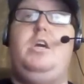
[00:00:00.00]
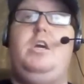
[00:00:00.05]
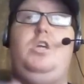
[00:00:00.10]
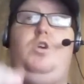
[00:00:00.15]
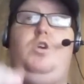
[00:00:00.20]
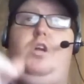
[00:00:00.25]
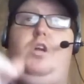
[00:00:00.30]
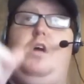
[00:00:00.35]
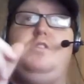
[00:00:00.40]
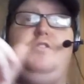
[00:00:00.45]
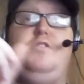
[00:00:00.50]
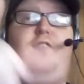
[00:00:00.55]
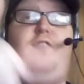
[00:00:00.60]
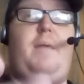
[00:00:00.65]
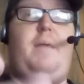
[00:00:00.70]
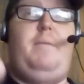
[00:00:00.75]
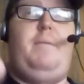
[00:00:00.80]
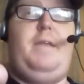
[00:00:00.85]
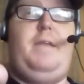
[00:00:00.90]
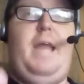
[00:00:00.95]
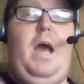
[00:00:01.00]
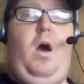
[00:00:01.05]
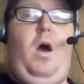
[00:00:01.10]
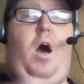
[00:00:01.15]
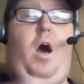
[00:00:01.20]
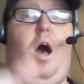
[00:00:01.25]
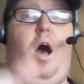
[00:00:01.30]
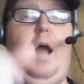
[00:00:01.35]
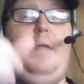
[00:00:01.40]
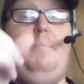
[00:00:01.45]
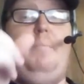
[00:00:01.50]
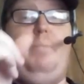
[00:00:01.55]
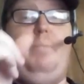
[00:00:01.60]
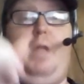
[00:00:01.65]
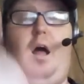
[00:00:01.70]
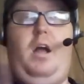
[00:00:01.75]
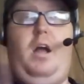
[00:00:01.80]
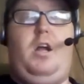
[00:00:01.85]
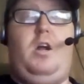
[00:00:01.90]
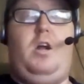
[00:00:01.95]
You can also find me now on
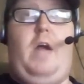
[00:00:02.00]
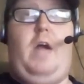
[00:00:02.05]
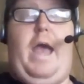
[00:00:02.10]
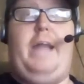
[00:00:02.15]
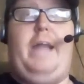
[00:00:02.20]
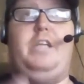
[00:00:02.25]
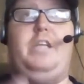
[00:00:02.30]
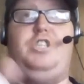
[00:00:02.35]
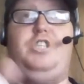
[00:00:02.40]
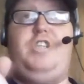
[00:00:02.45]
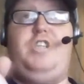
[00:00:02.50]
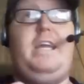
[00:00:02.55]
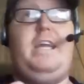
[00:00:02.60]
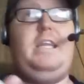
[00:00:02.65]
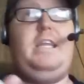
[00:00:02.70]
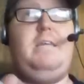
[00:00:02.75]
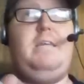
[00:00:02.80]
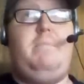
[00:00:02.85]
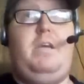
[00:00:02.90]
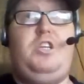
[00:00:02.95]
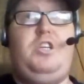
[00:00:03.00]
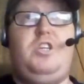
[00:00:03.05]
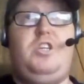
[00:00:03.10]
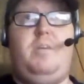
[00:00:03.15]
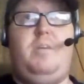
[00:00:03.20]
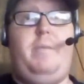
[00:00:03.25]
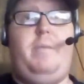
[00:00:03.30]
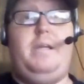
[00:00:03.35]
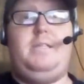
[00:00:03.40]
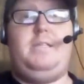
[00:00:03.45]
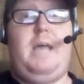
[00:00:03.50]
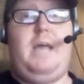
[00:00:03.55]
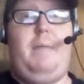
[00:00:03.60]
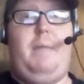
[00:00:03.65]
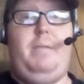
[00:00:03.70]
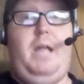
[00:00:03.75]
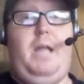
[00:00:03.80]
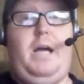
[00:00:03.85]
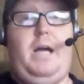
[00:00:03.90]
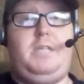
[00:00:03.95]
Blogger at
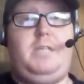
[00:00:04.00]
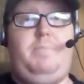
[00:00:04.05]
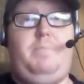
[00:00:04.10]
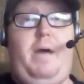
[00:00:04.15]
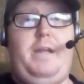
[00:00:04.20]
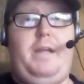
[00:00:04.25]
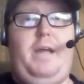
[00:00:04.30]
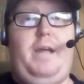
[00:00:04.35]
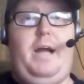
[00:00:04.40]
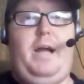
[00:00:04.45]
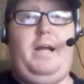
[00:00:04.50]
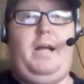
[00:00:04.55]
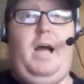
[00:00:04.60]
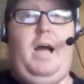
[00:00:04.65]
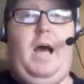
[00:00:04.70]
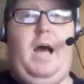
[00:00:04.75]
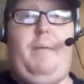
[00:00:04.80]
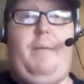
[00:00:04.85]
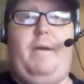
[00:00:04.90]
jdmeacham.blogspot.com.